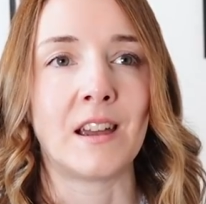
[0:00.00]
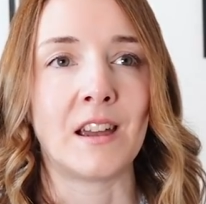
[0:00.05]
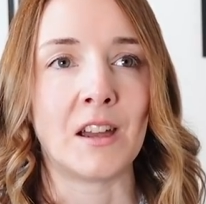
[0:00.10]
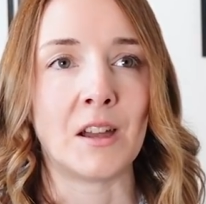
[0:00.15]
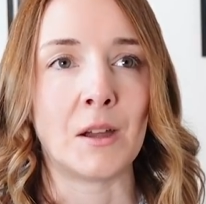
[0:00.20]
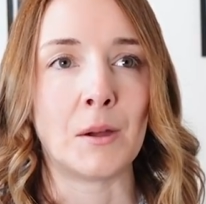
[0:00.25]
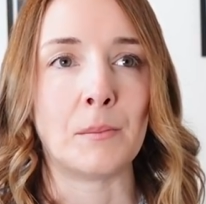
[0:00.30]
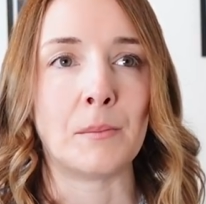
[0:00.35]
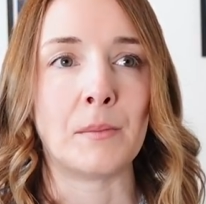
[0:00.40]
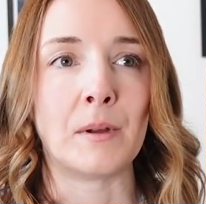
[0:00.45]

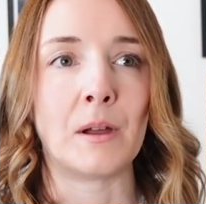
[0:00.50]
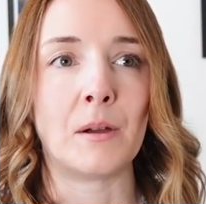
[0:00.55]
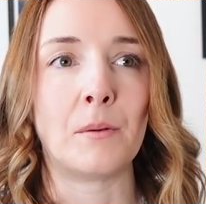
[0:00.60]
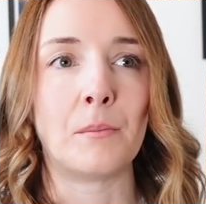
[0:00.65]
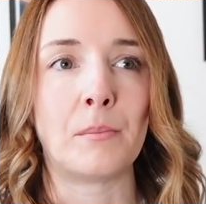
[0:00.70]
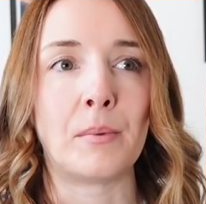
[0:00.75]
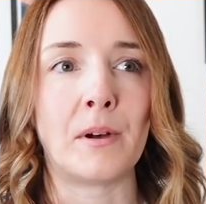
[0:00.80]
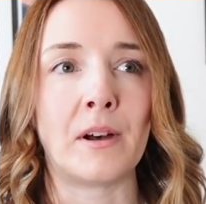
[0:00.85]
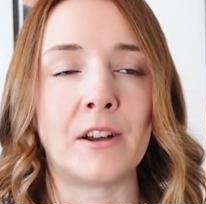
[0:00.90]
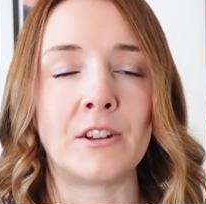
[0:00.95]

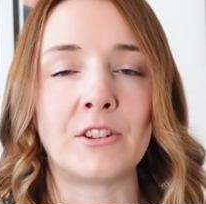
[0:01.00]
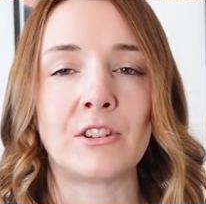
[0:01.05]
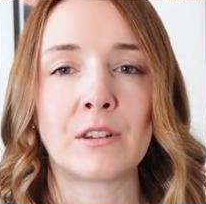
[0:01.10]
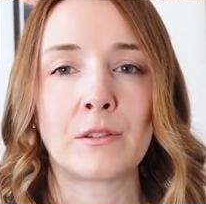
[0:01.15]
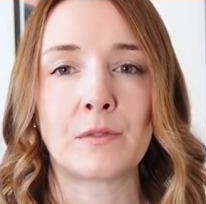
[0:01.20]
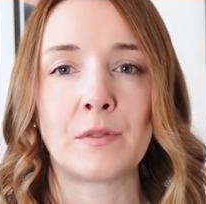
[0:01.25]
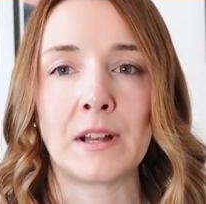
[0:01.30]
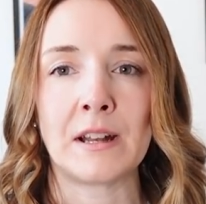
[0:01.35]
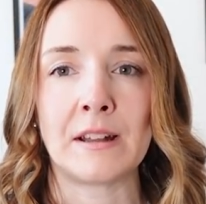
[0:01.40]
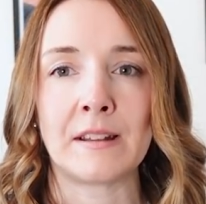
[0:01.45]
But I
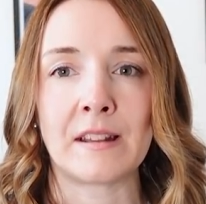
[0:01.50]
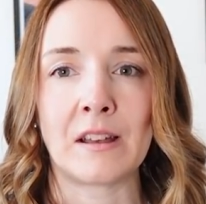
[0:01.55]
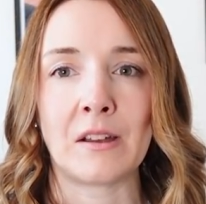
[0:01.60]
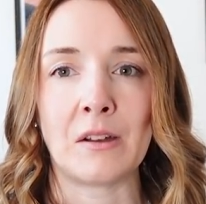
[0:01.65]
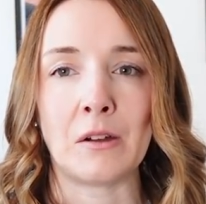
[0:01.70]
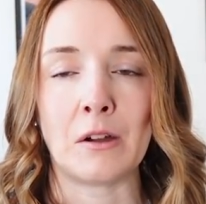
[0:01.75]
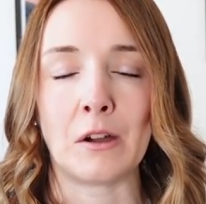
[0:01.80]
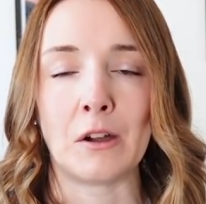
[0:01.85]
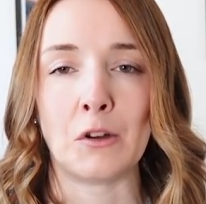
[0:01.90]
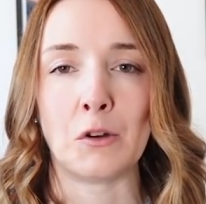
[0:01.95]
just feel as though
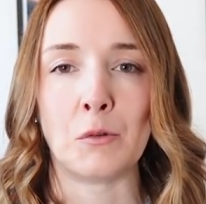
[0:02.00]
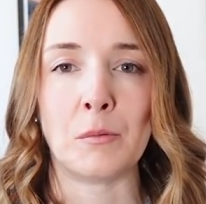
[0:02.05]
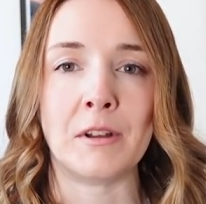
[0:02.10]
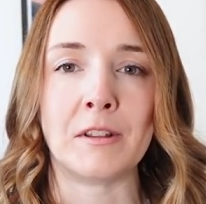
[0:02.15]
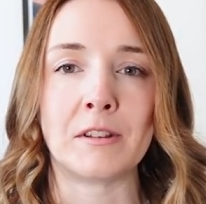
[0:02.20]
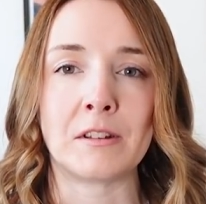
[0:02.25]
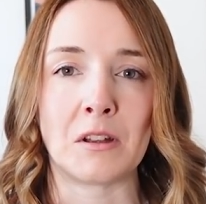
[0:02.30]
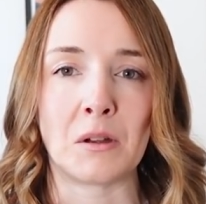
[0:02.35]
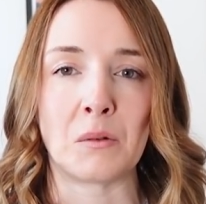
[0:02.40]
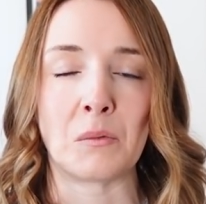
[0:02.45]
I
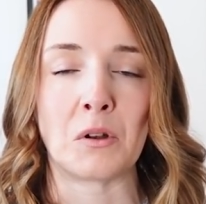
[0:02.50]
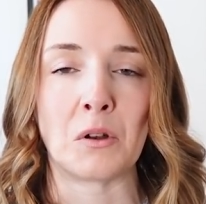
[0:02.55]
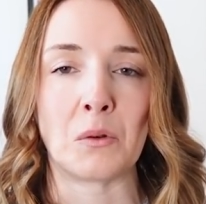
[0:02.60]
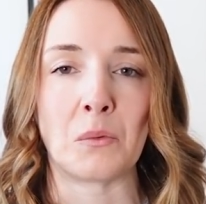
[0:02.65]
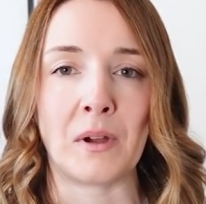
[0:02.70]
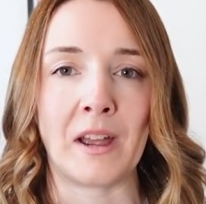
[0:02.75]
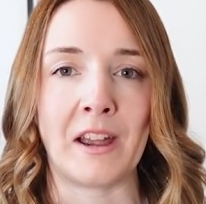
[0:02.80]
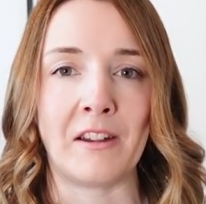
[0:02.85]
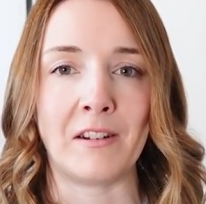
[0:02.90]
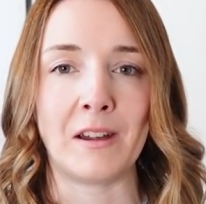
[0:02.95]
almost don't want to
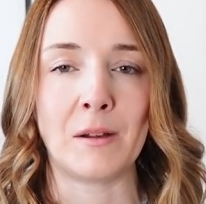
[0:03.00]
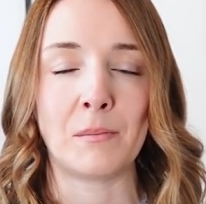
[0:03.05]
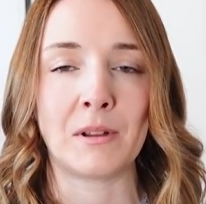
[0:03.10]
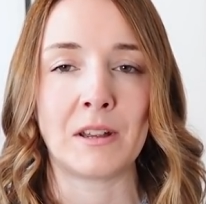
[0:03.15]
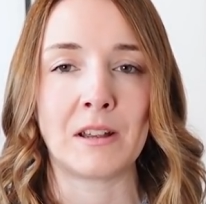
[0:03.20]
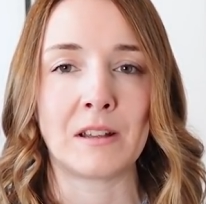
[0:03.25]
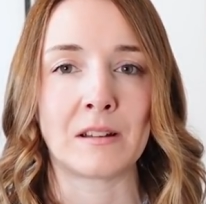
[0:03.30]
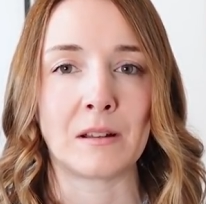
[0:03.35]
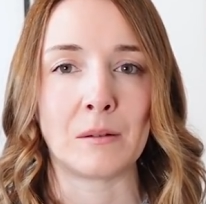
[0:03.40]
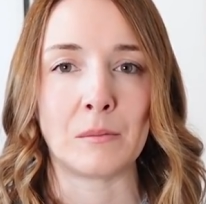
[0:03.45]
wear it
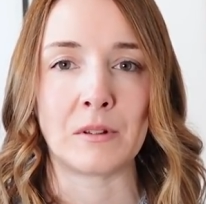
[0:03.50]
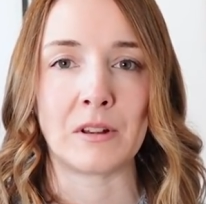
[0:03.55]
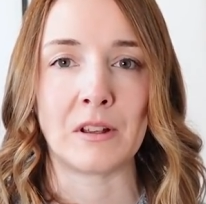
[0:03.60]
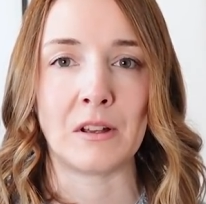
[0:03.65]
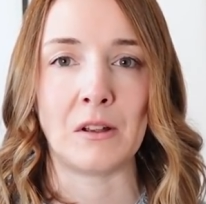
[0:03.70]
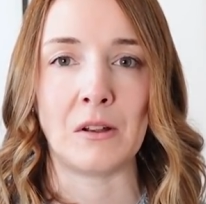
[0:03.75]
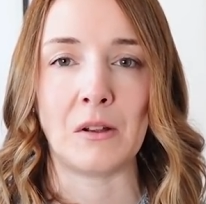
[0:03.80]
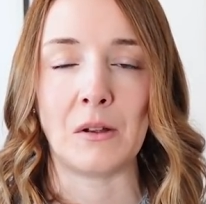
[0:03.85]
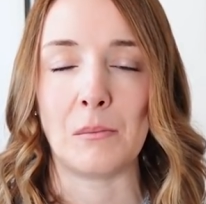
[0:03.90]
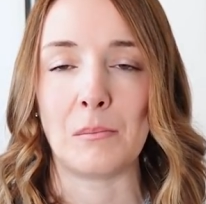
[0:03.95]
because I'm so
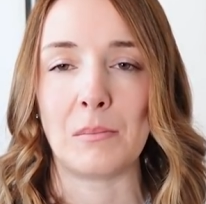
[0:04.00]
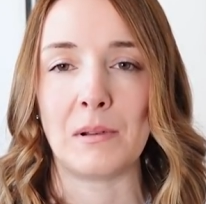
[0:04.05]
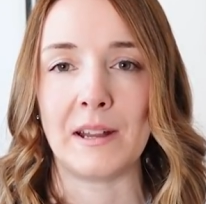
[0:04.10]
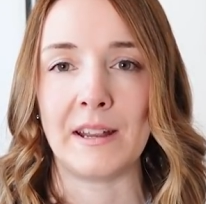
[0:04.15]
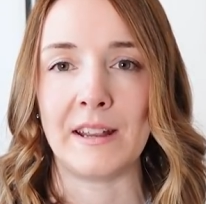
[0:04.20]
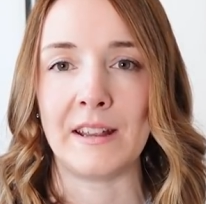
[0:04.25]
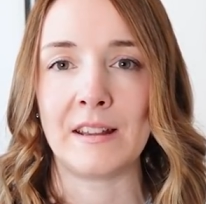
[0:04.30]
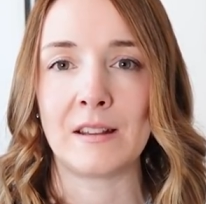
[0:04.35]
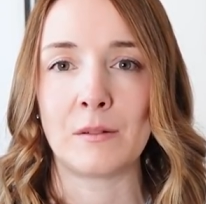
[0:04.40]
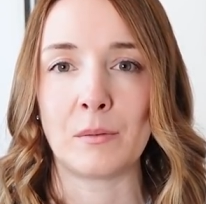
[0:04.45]

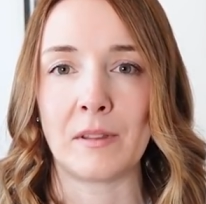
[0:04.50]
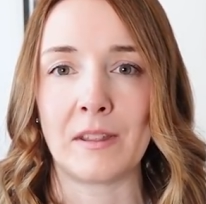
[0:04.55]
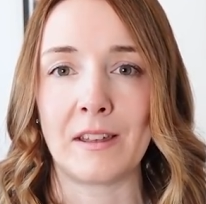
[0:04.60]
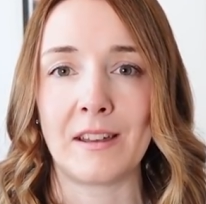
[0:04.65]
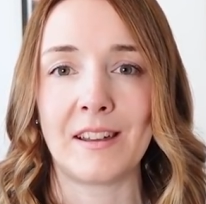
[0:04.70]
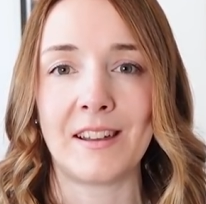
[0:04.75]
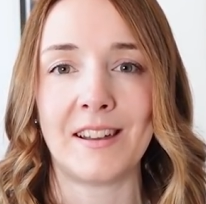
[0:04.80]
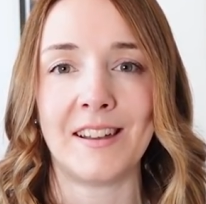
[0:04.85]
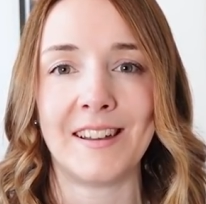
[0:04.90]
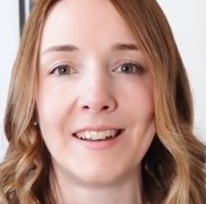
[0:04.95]
pleased with
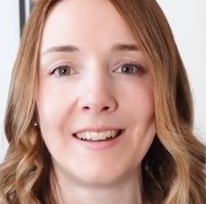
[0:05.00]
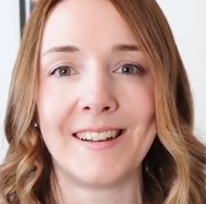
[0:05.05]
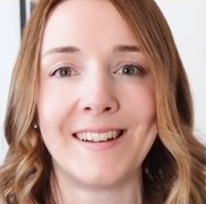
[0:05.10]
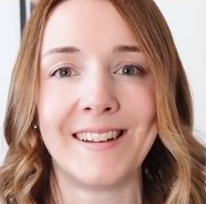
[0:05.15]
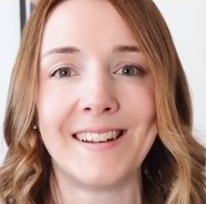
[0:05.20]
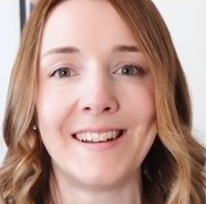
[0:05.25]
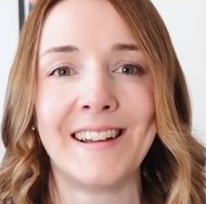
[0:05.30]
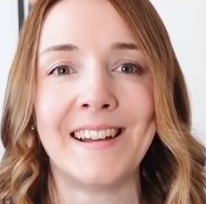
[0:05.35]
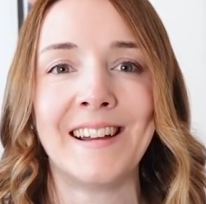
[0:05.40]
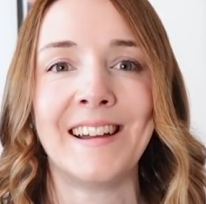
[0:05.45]

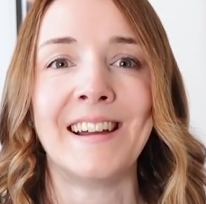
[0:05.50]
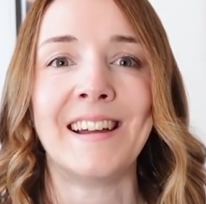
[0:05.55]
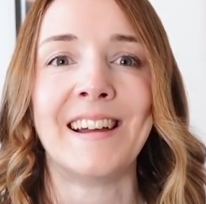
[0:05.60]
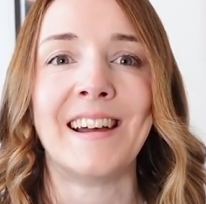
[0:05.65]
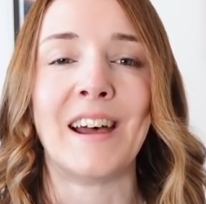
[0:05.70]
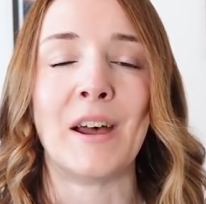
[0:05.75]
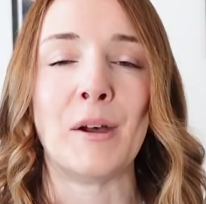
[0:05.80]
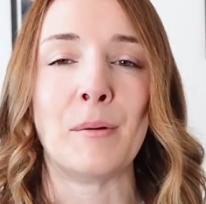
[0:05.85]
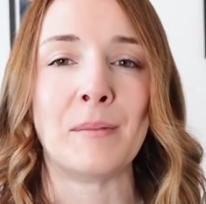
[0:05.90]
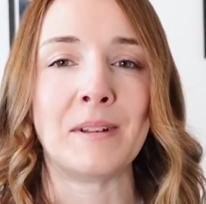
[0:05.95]

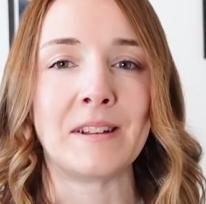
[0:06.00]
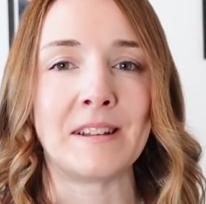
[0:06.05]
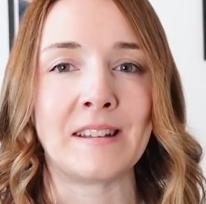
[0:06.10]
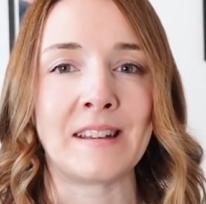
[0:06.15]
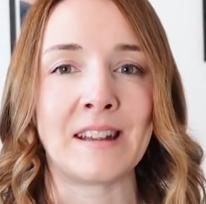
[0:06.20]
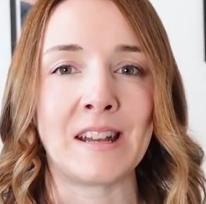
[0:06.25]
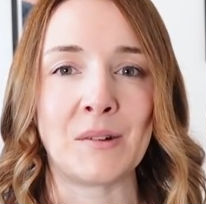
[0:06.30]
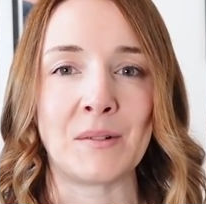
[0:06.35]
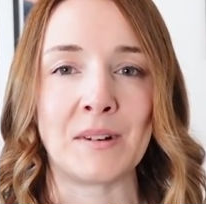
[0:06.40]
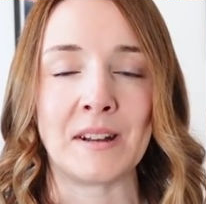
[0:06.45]
it. Does
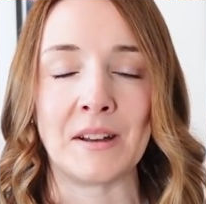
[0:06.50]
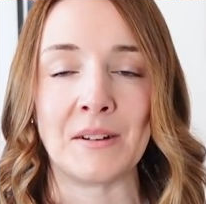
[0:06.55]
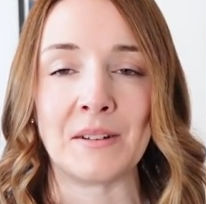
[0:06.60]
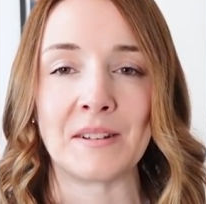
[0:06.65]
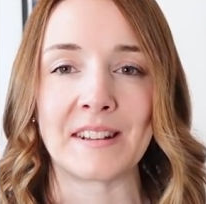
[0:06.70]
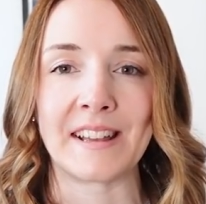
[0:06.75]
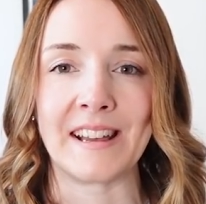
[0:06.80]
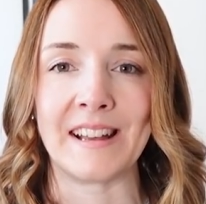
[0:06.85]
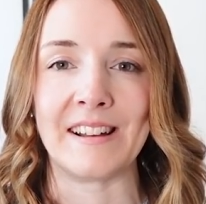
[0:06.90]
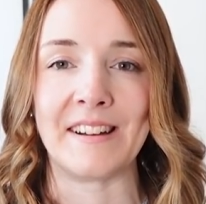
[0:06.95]
anyone else
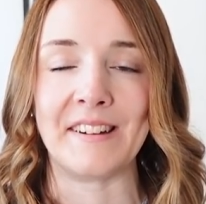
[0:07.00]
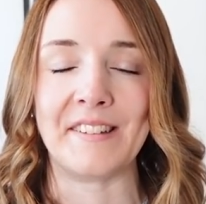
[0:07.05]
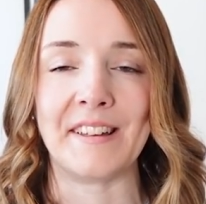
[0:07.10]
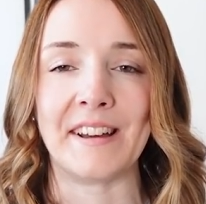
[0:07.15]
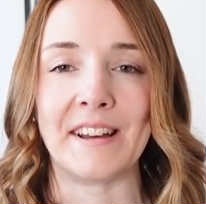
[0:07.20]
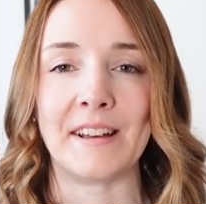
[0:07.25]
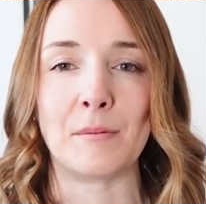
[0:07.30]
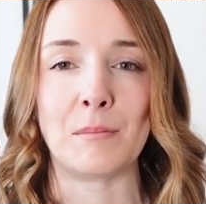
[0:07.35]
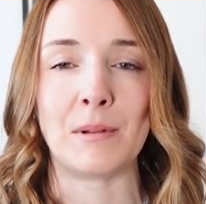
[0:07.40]
get like that?